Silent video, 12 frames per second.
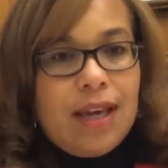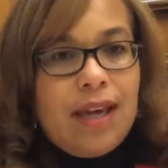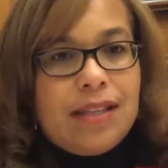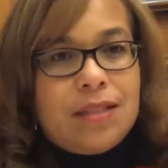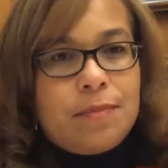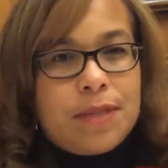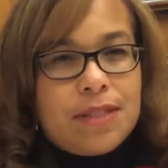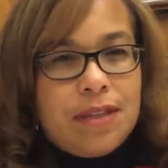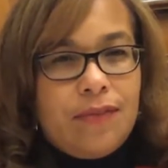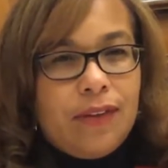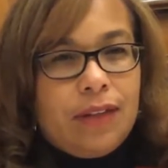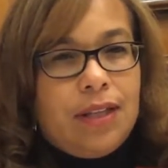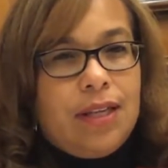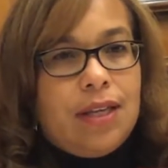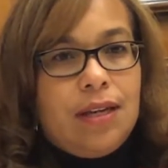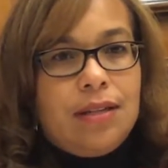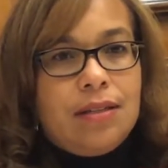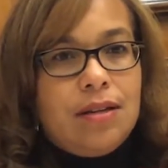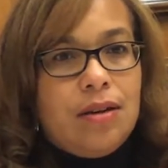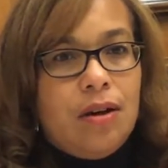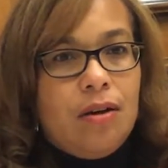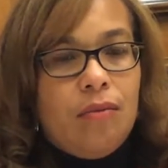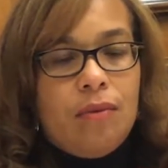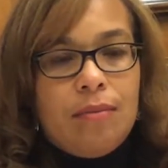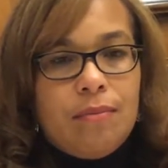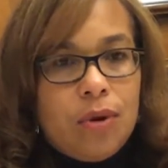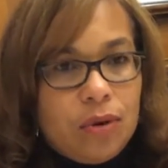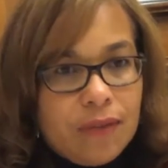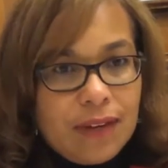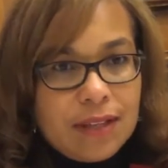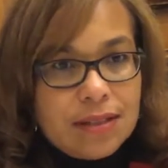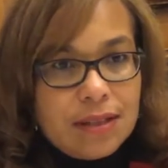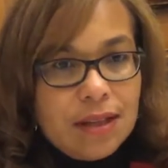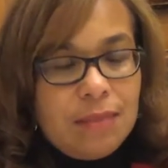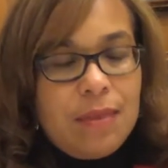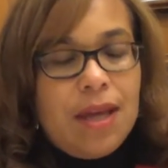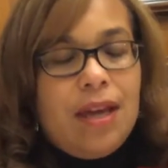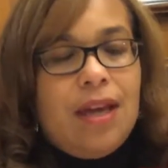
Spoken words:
and specifically getting to know what motivates them,